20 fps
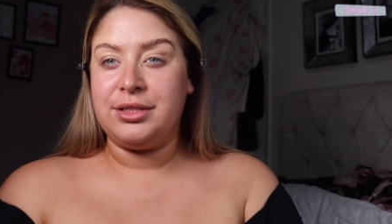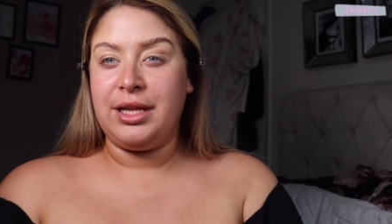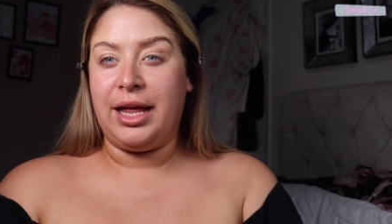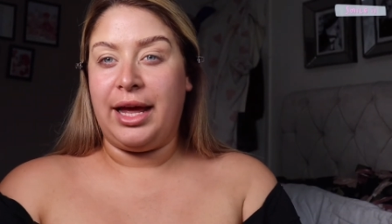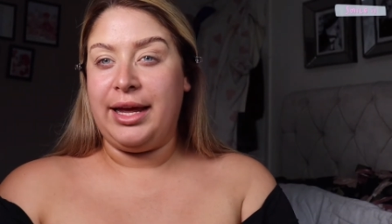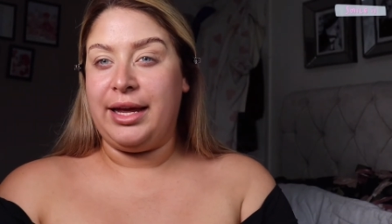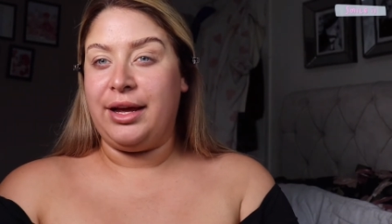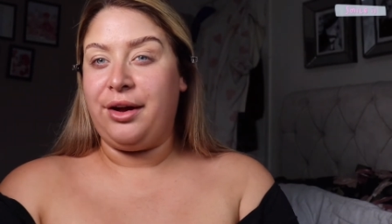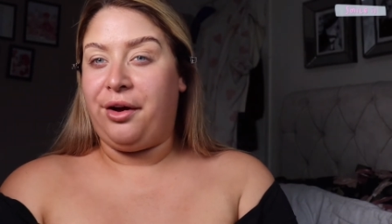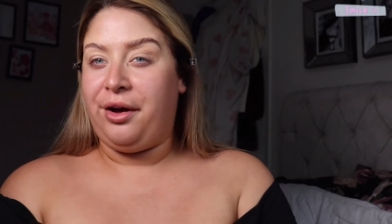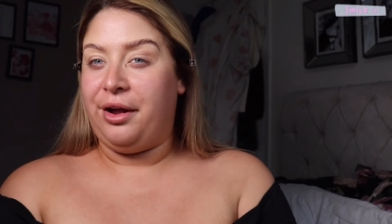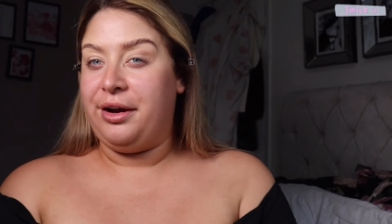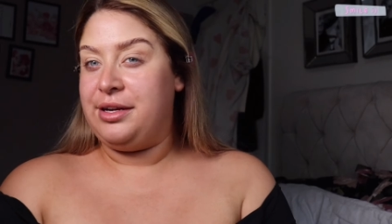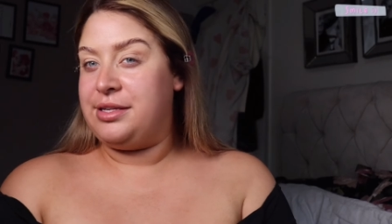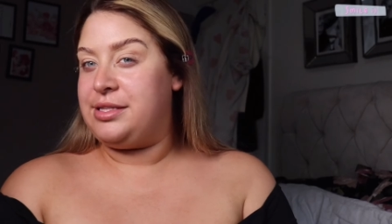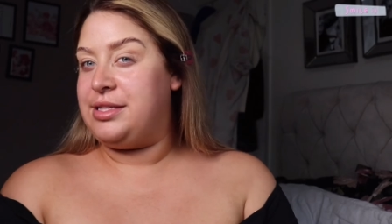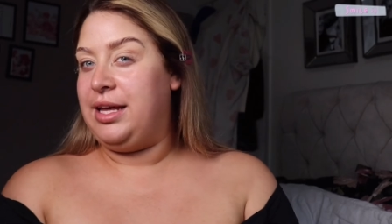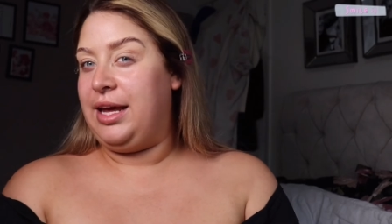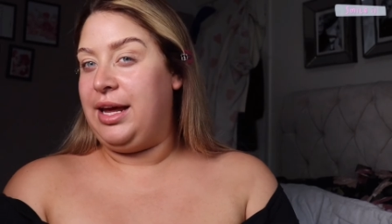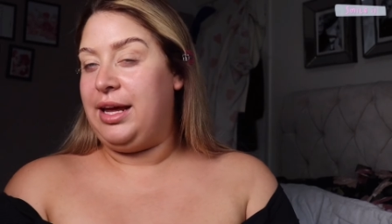Like,
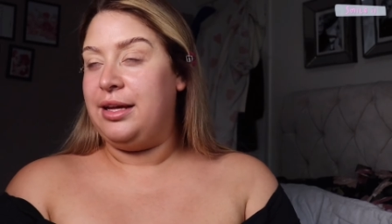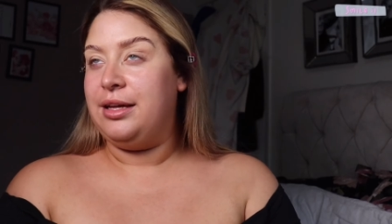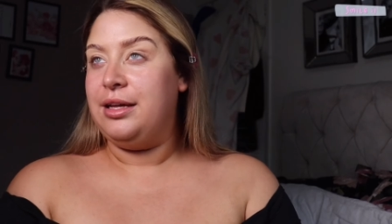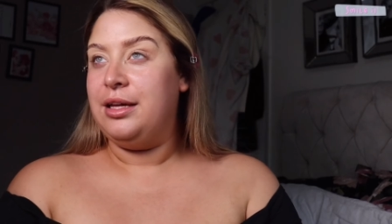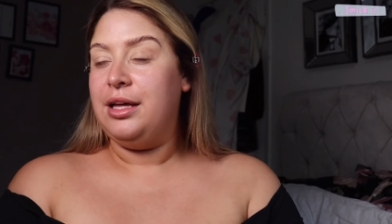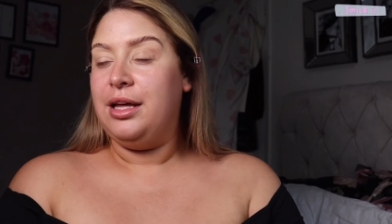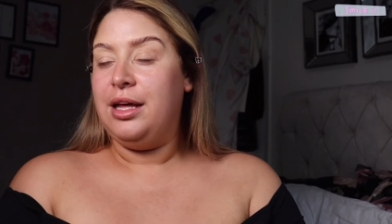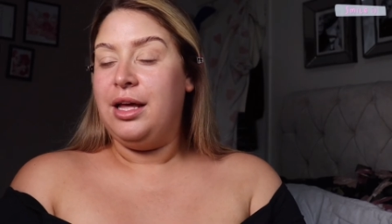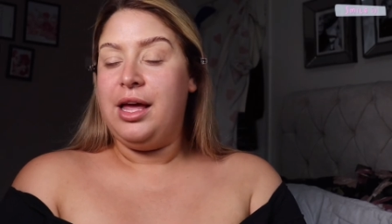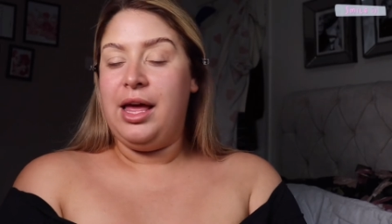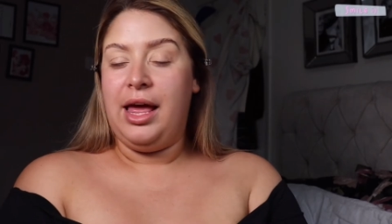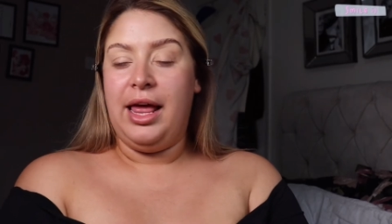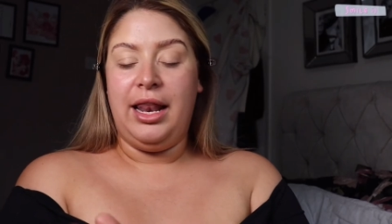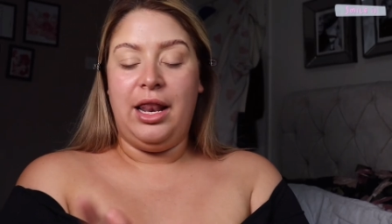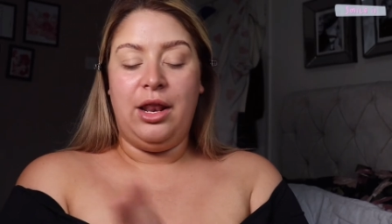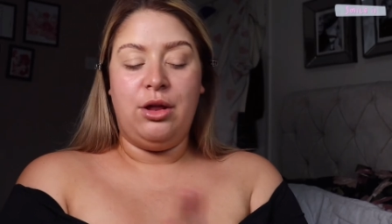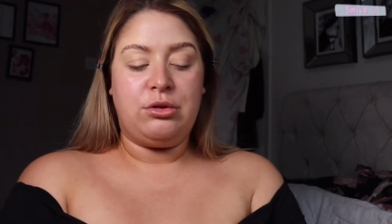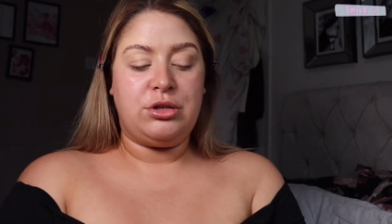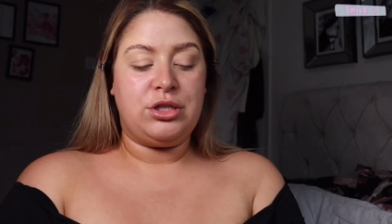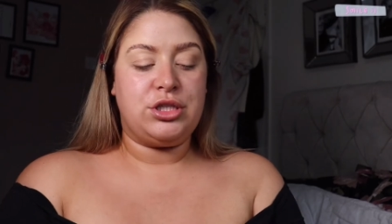honestly, it
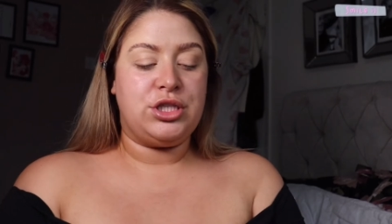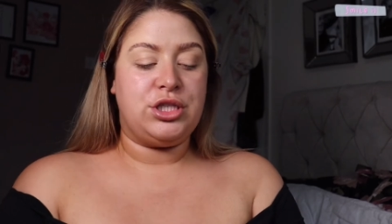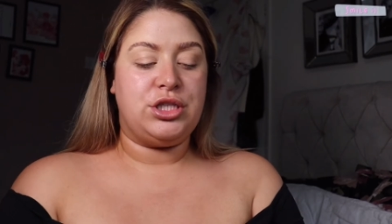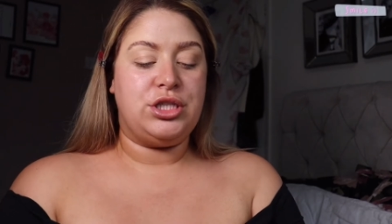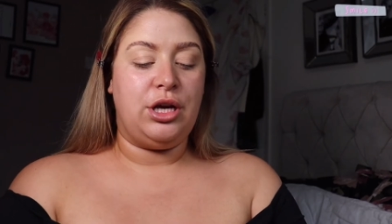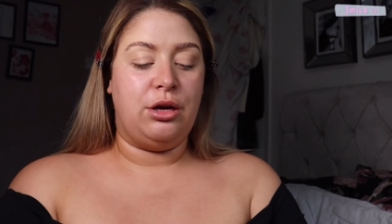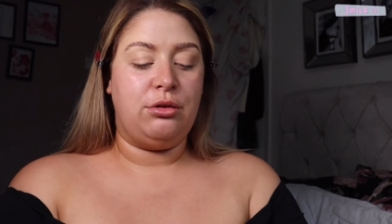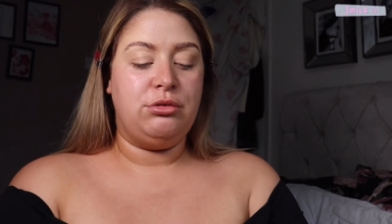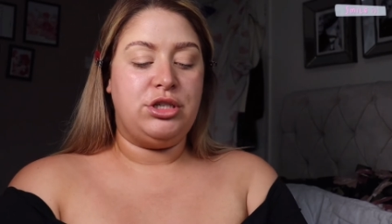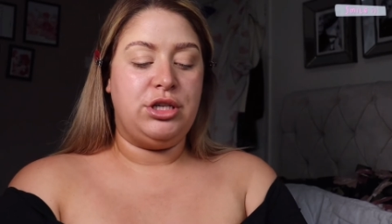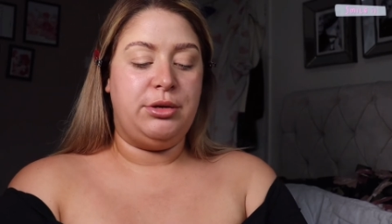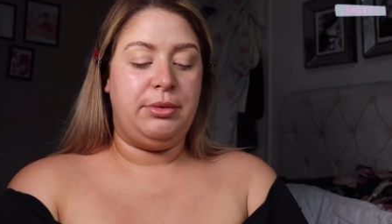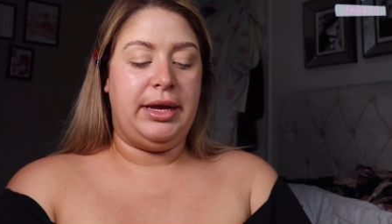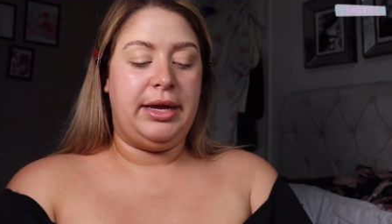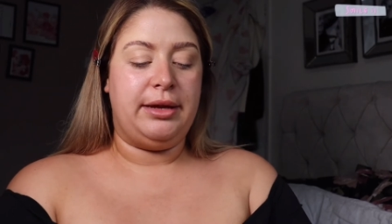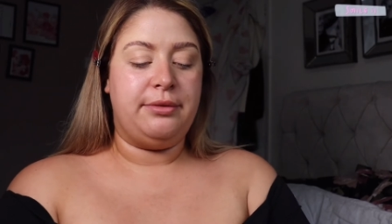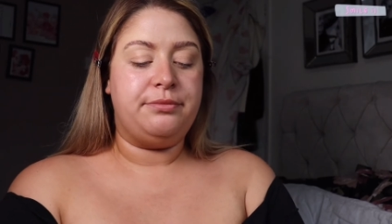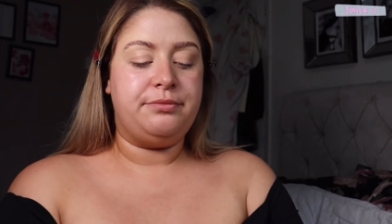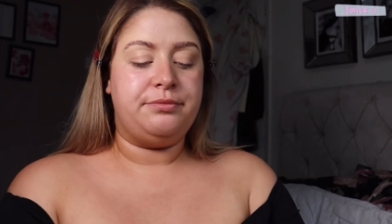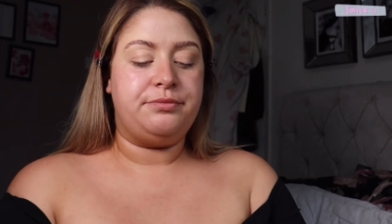looks so dewy.